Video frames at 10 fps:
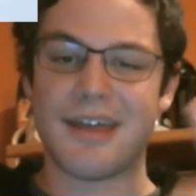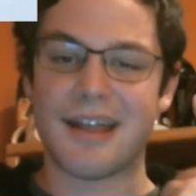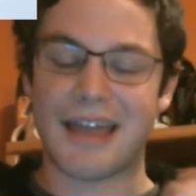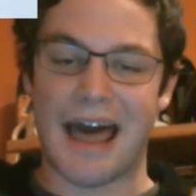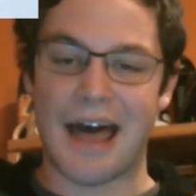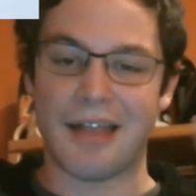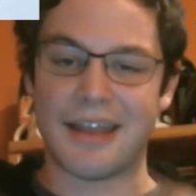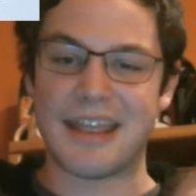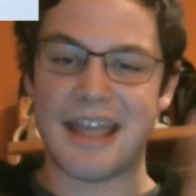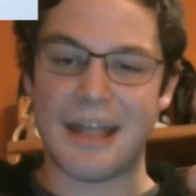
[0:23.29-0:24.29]
Colin
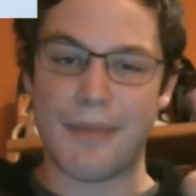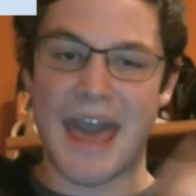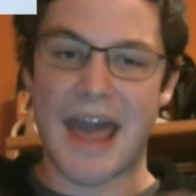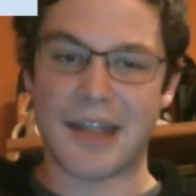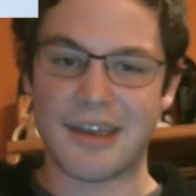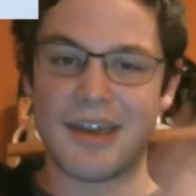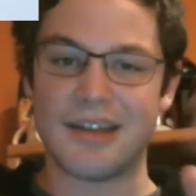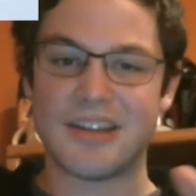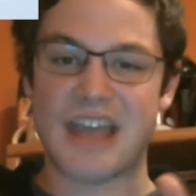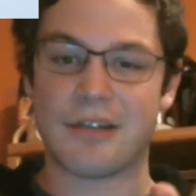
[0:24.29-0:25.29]
and Pat.
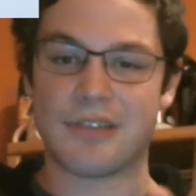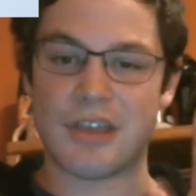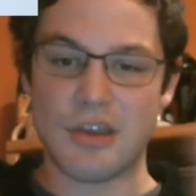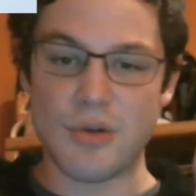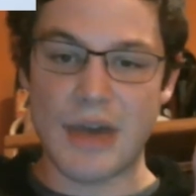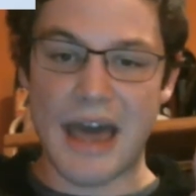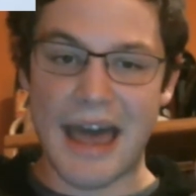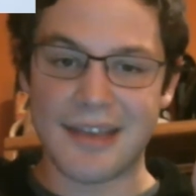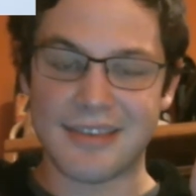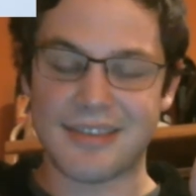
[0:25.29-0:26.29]
Shout out to you
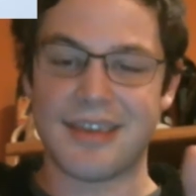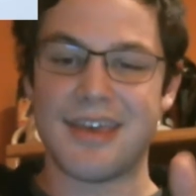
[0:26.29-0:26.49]
guys.